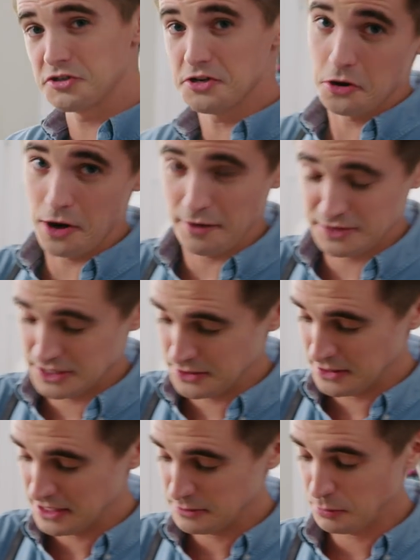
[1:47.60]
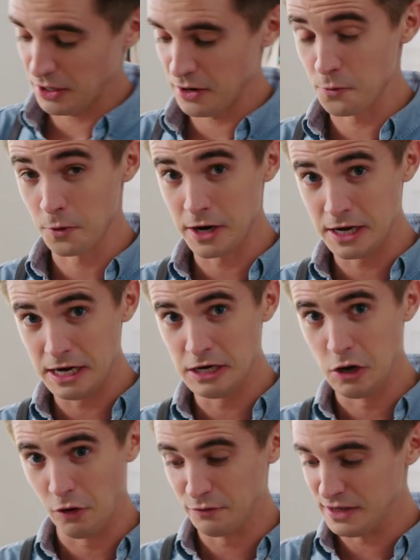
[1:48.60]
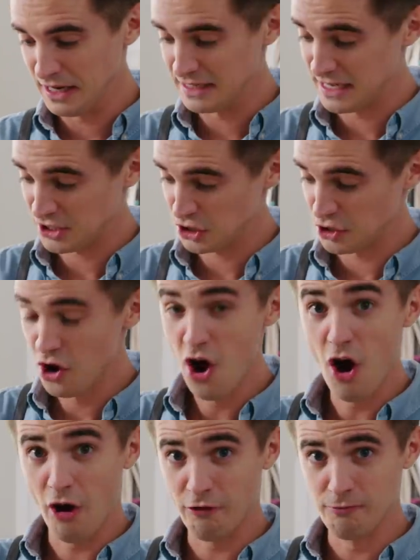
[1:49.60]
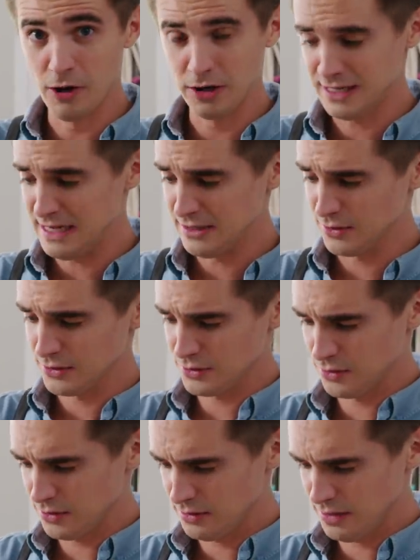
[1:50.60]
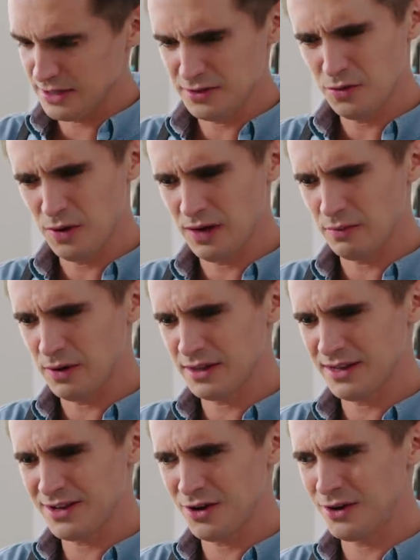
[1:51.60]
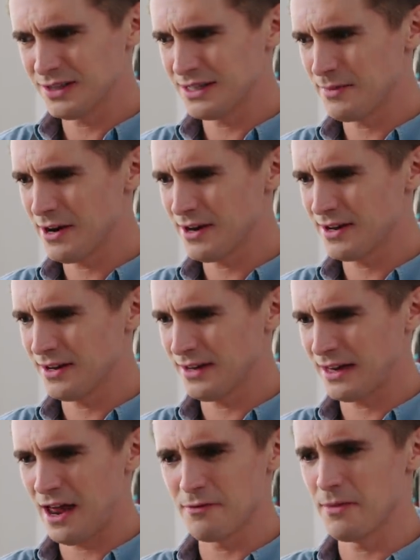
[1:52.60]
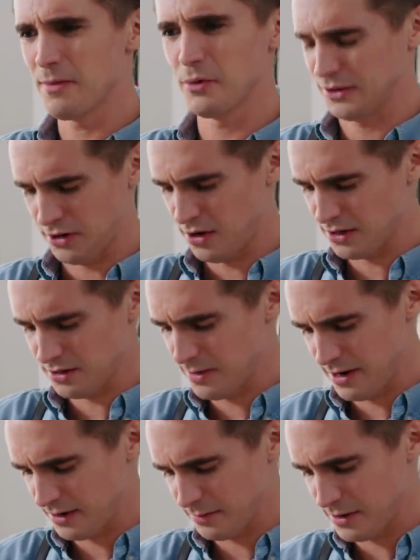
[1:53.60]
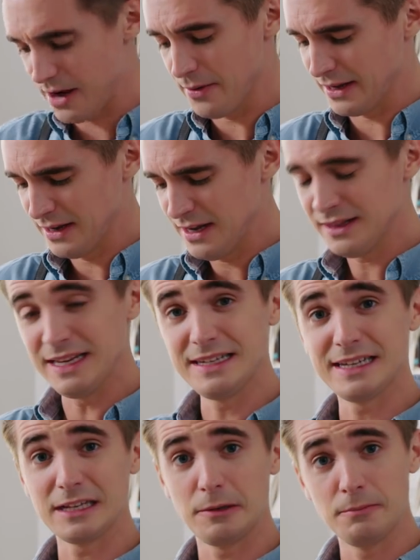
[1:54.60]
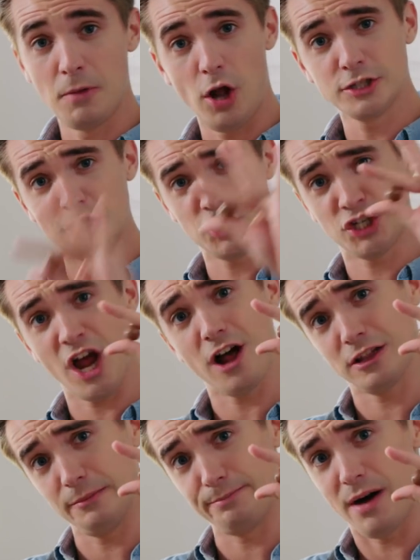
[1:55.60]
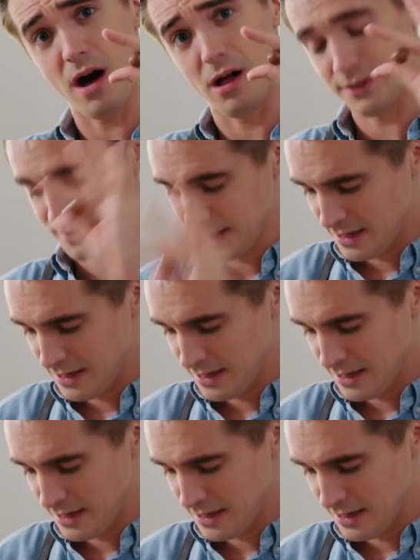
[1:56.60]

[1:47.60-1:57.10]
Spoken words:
and you don't have to do this, but I really love the addition of Maltesers, or I don't know, what are they called in America? I can't remember what they're called in America, but anyway, these little malted chocolate balls.